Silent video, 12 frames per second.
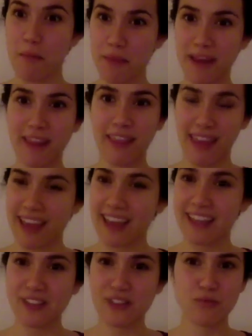big
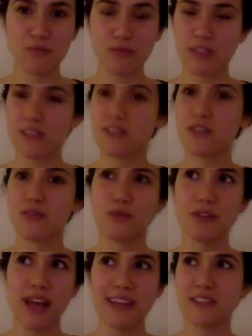thing, is to
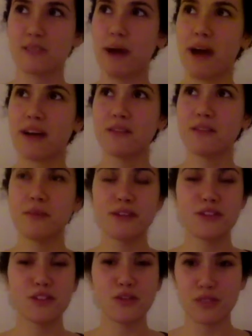realize it's possible and
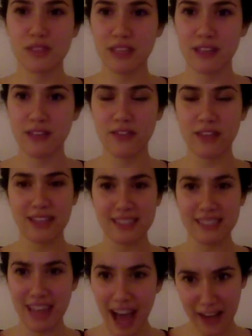to receive the
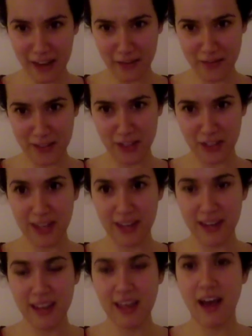entire vision
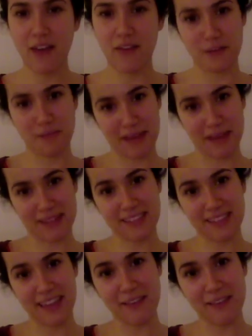of your best
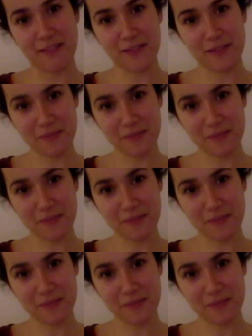life.